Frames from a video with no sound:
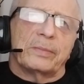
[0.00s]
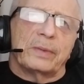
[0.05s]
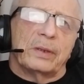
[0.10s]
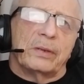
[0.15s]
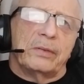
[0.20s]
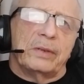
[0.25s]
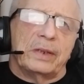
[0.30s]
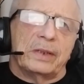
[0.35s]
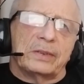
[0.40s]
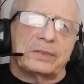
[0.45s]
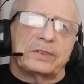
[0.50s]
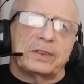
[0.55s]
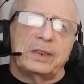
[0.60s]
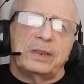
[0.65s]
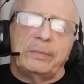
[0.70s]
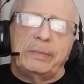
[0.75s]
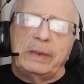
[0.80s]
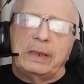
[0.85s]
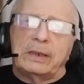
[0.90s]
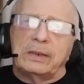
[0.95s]
Learn how
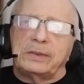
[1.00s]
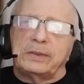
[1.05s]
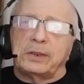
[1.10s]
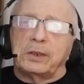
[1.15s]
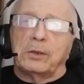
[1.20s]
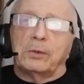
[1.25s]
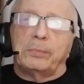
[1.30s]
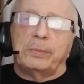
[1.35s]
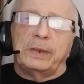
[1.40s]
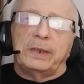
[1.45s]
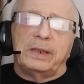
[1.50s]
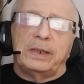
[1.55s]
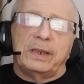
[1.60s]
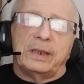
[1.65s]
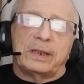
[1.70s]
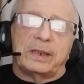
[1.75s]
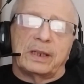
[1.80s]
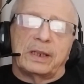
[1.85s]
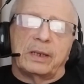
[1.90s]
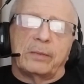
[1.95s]
COPD
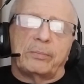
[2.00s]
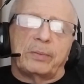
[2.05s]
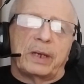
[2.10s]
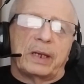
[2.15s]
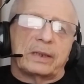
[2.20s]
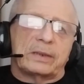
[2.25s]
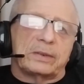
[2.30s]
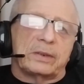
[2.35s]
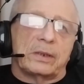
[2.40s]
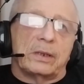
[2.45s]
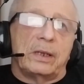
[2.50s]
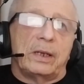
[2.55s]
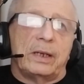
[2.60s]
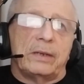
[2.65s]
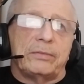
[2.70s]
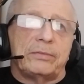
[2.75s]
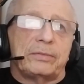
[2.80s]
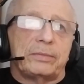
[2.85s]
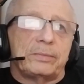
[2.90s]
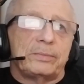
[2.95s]
can impact your
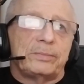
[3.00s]
life.